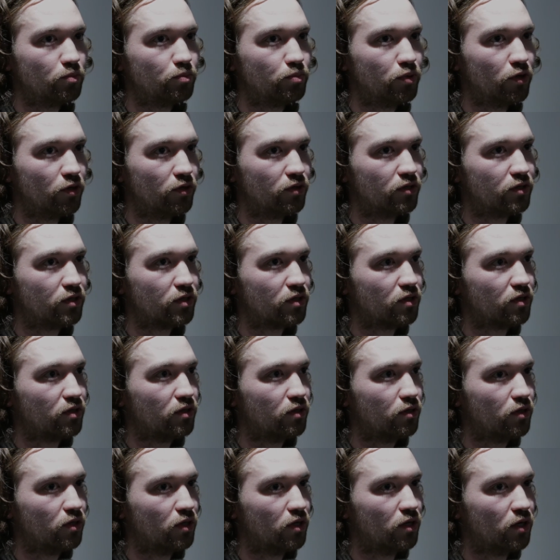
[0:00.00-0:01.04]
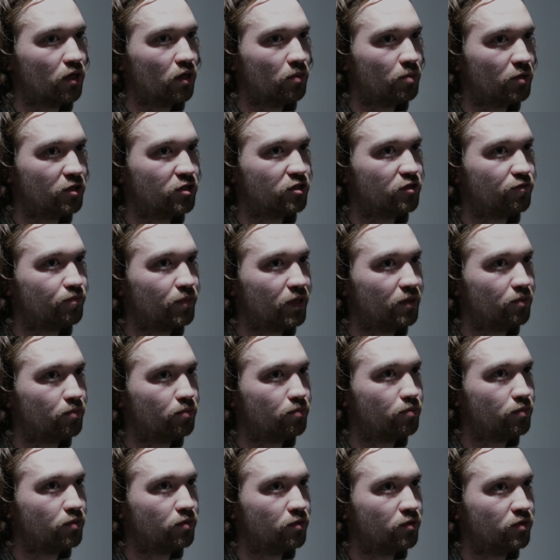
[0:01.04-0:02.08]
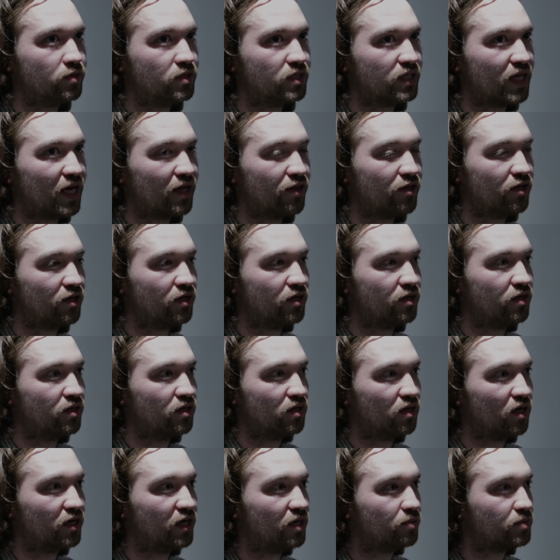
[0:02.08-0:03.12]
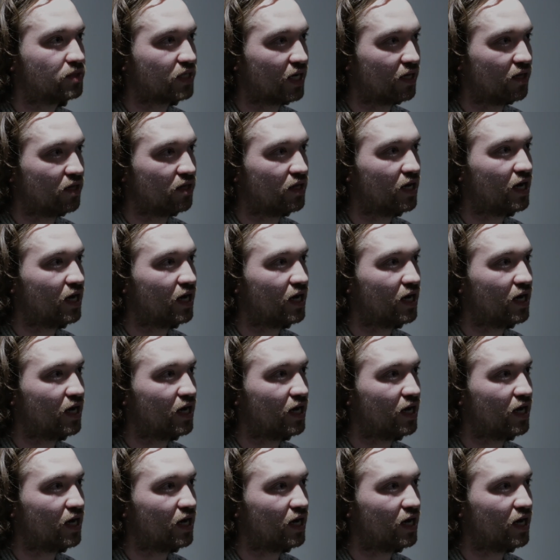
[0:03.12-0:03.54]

put a bunch of people together and a lineup together